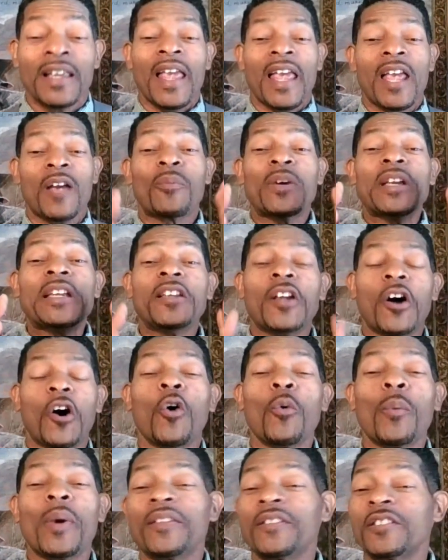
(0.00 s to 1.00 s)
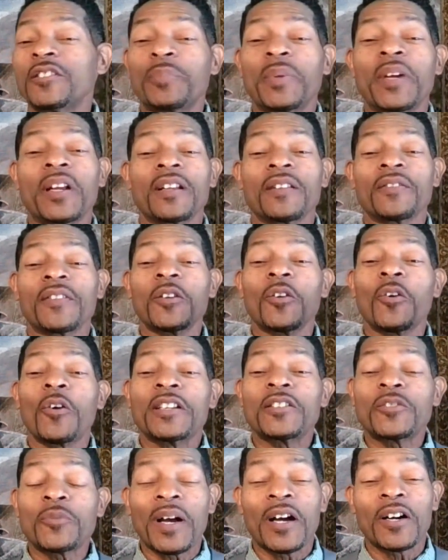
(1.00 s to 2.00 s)
And we know where the Spirit of the
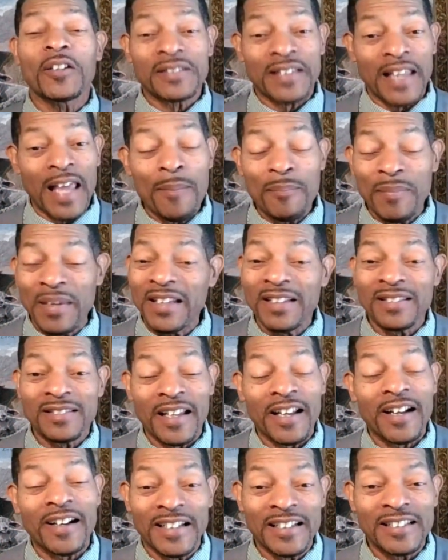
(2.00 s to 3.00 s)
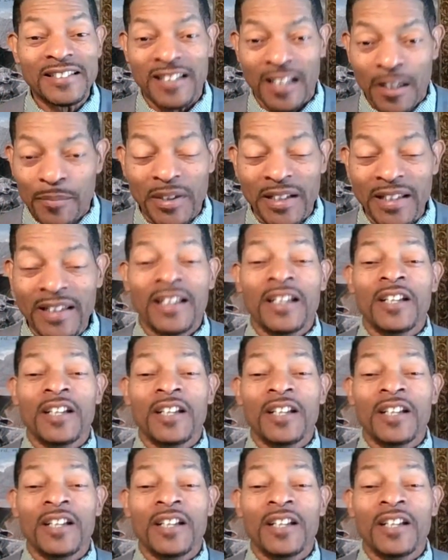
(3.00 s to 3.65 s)
Lord dwells, that means there is liberty.